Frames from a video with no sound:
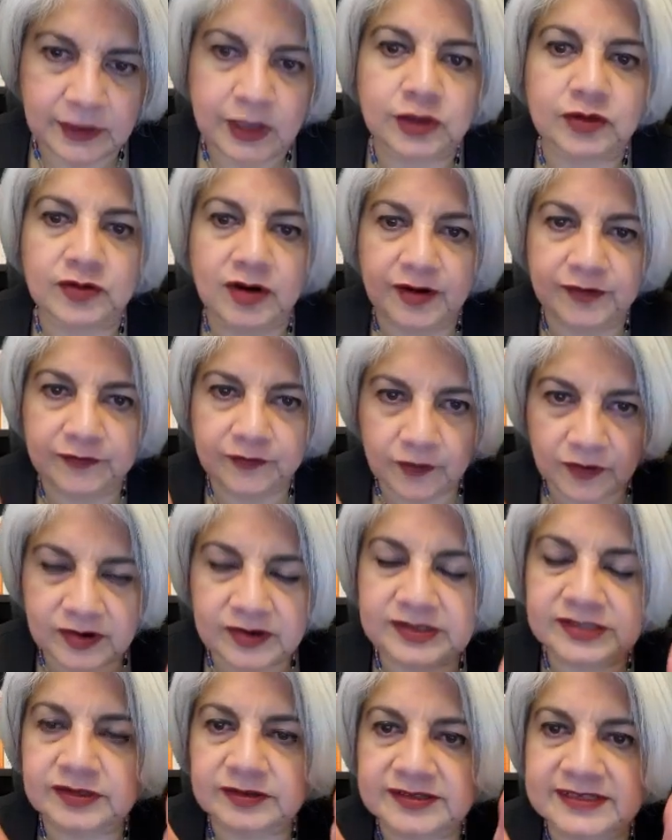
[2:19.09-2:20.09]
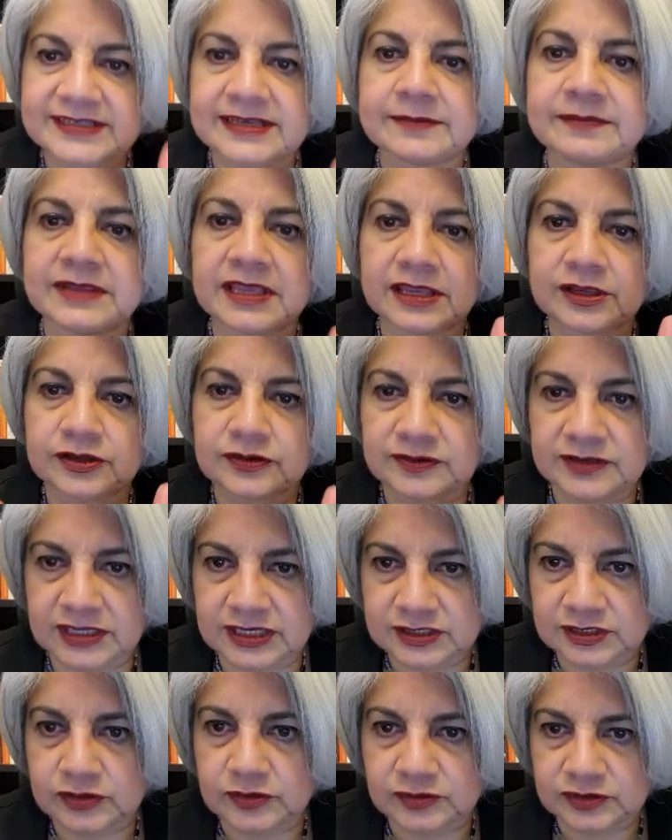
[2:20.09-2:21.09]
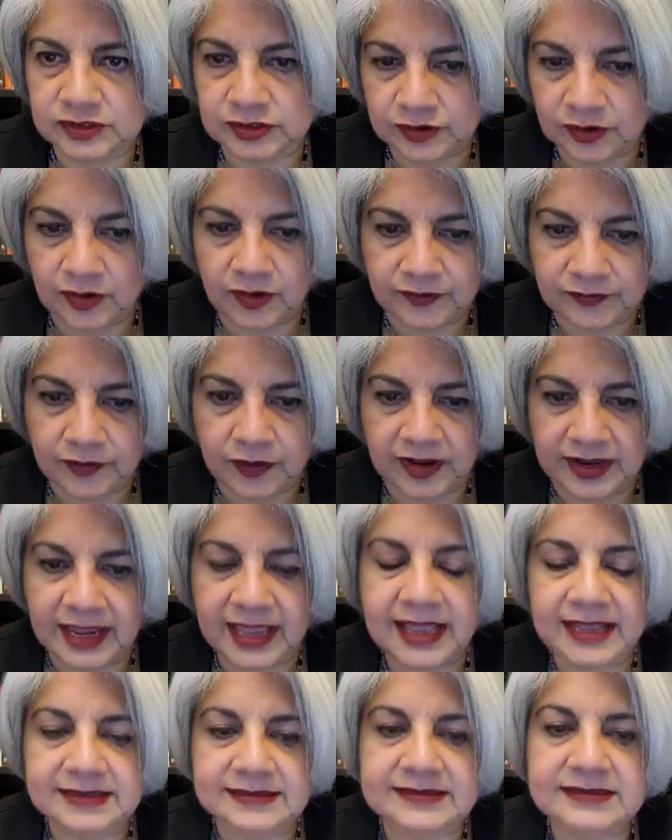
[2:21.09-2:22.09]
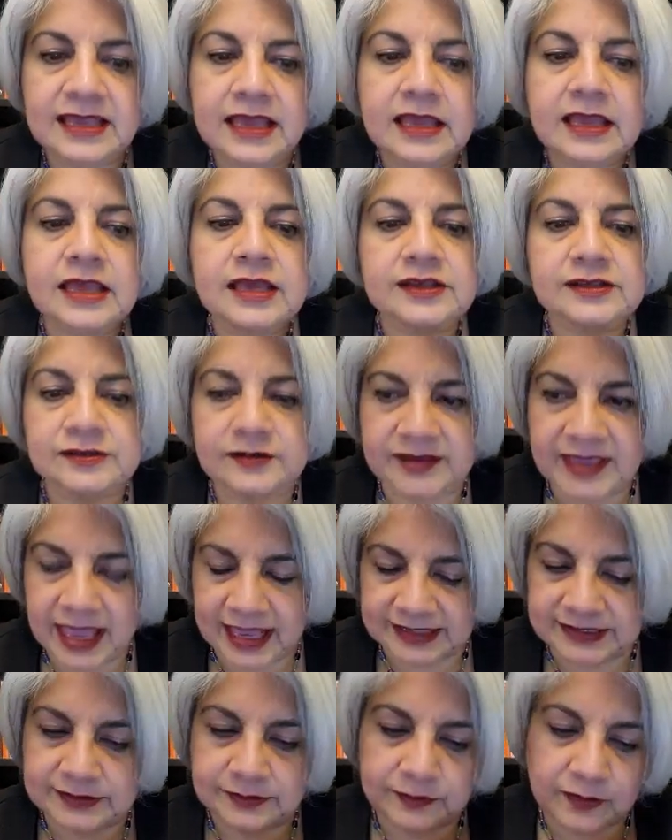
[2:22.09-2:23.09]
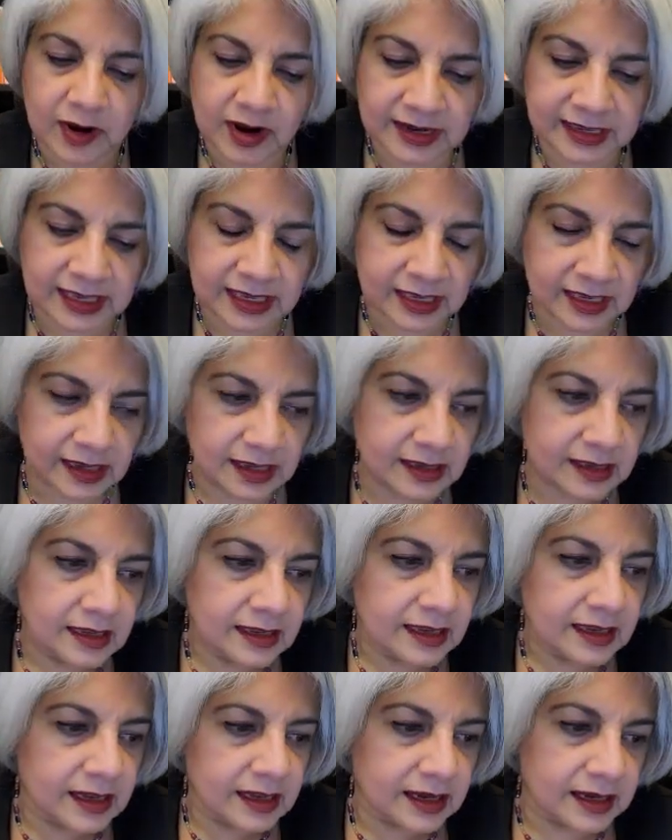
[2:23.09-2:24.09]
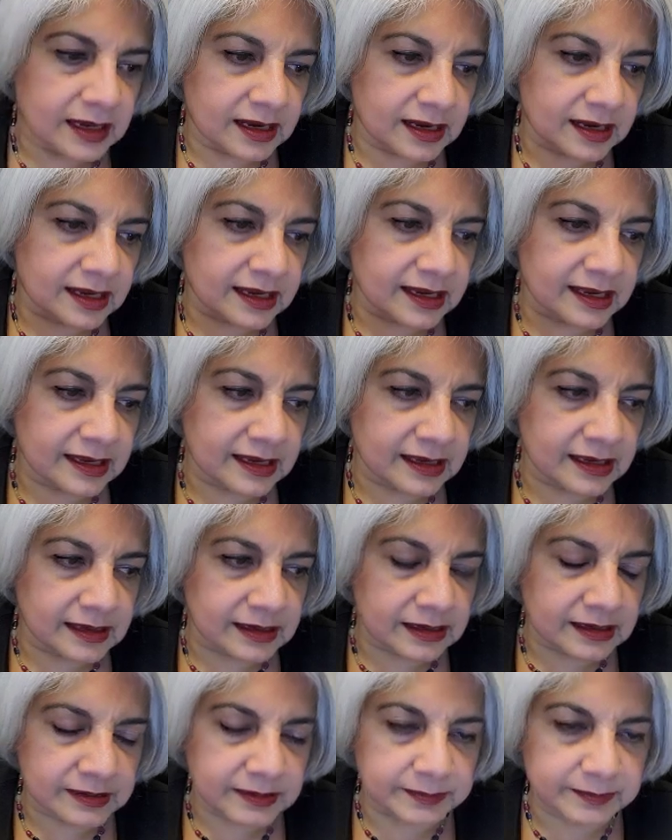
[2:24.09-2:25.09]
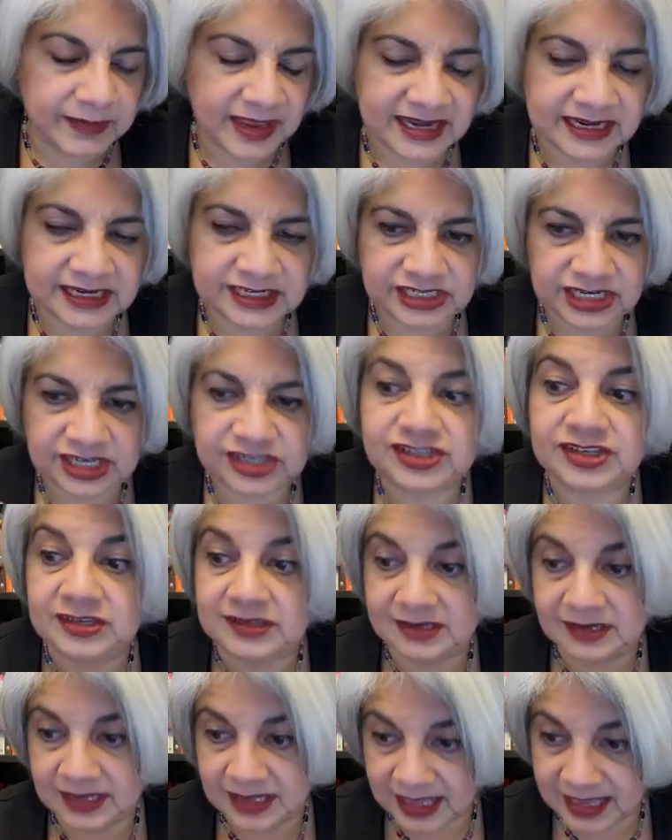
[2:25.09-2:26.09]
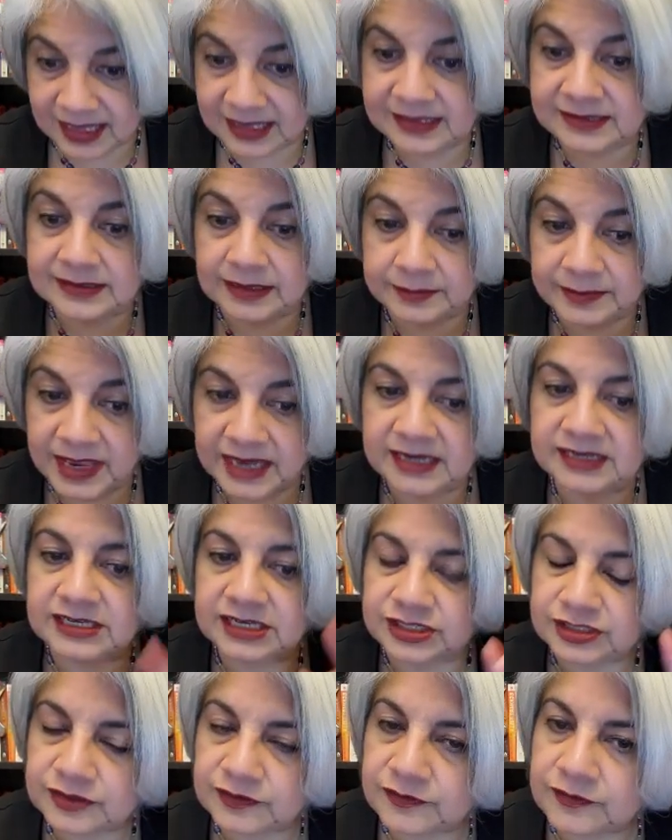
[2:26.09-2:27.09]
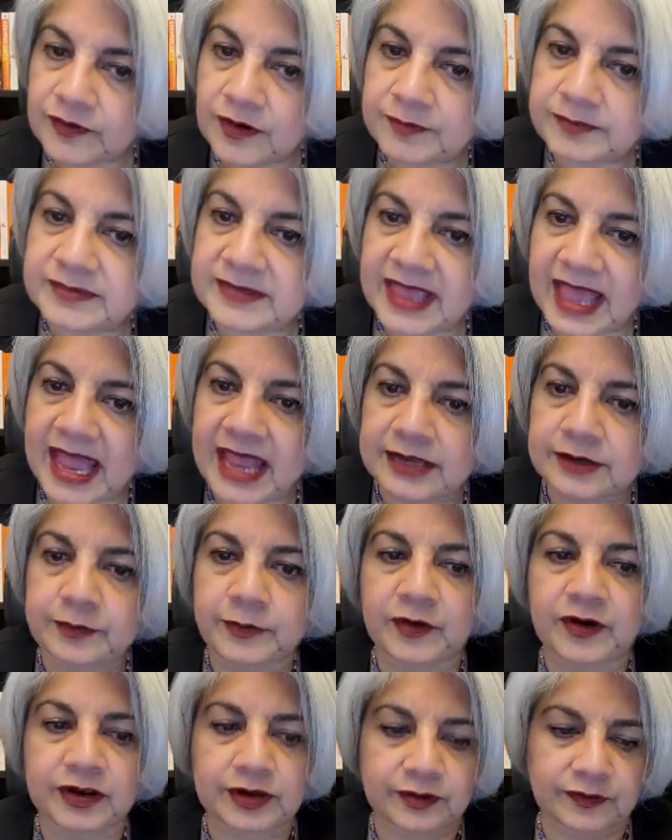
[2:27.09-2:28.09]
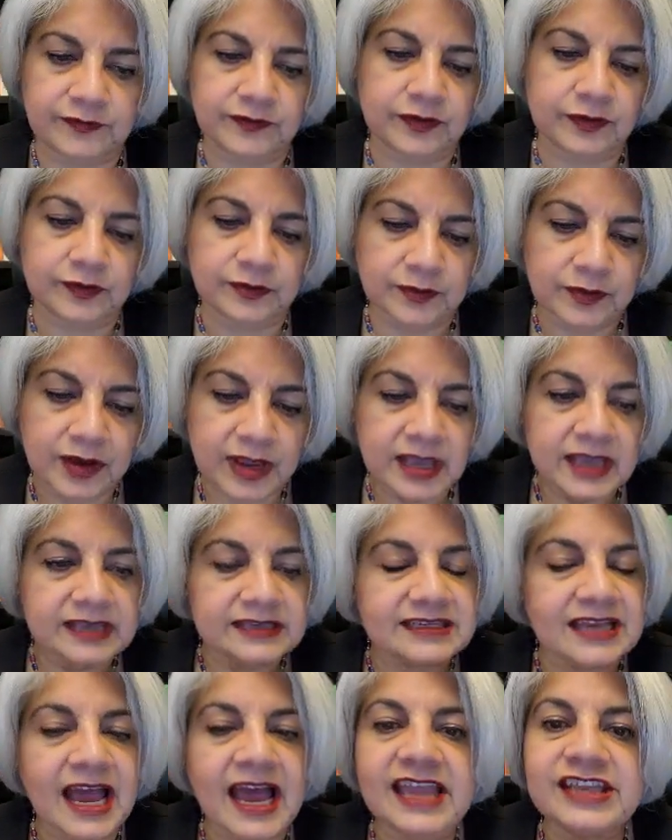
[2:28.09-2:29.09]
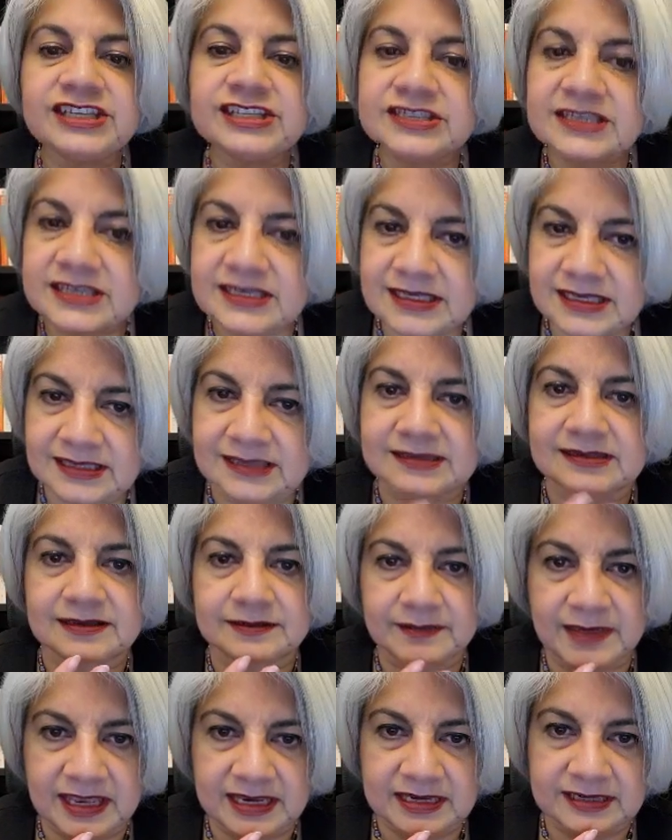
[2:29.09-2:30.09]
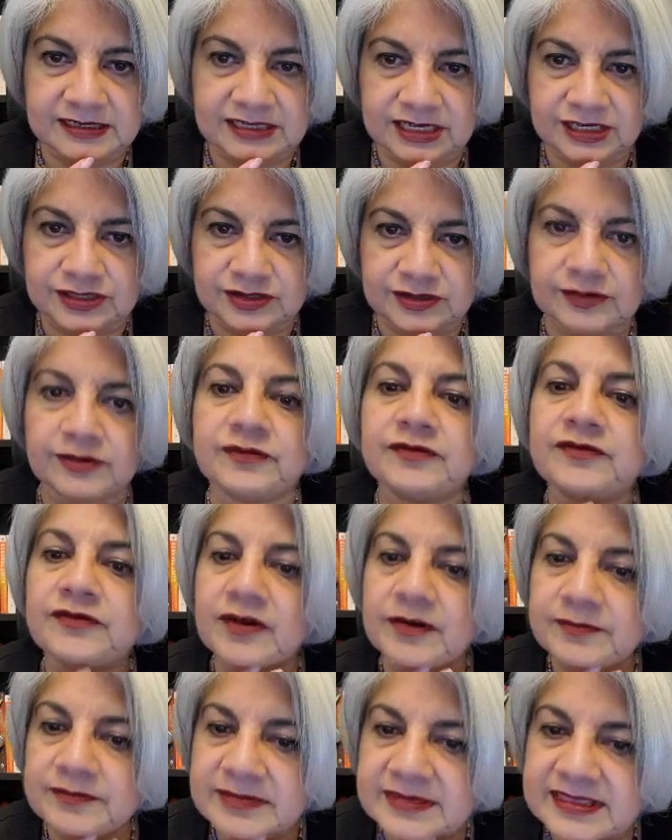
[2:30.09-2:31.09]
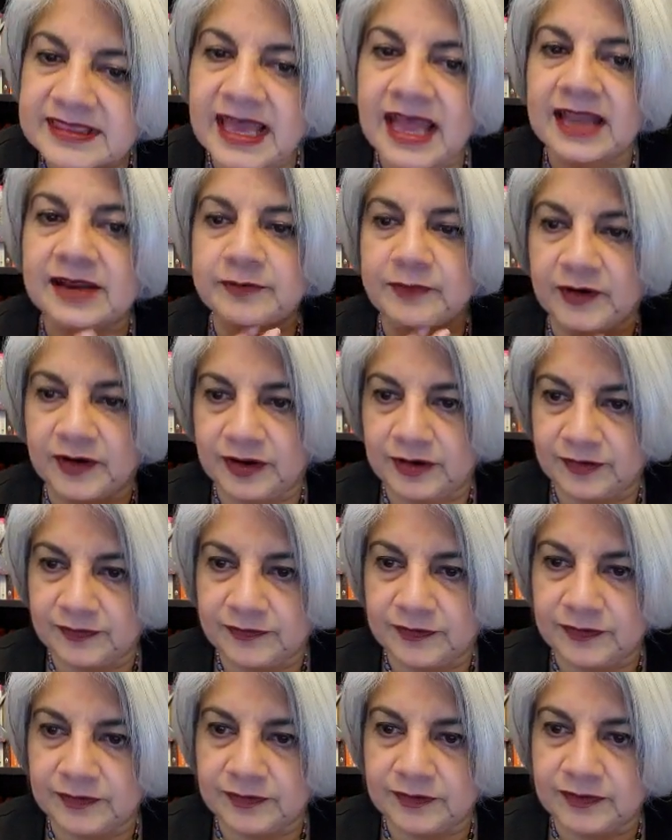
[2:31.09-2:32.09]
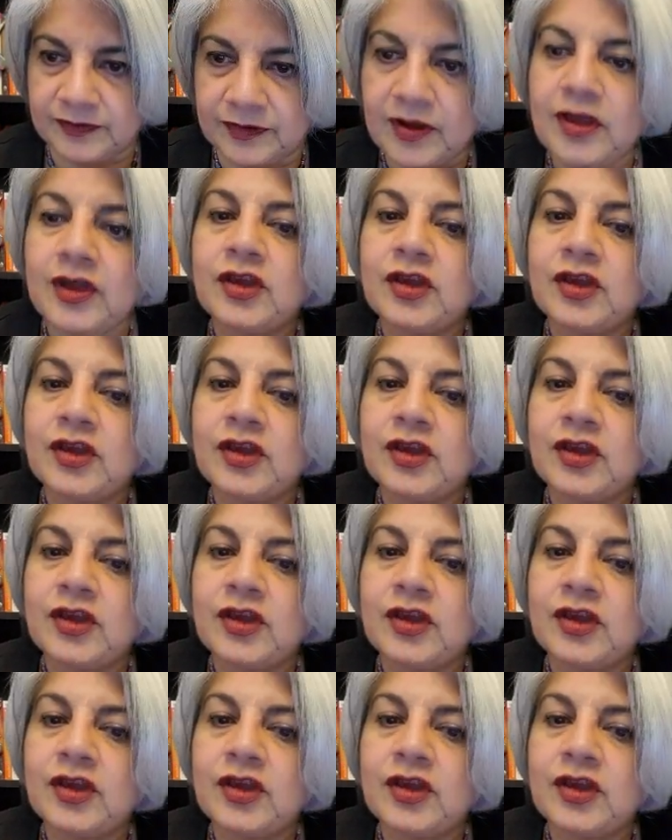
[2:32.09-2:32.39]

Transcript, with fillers: You are focused on something to the exclusion of all else. So yes, walking, uh, uh, meditation is a meditation from that point of view. Tai Chi is a meditation from that point of view.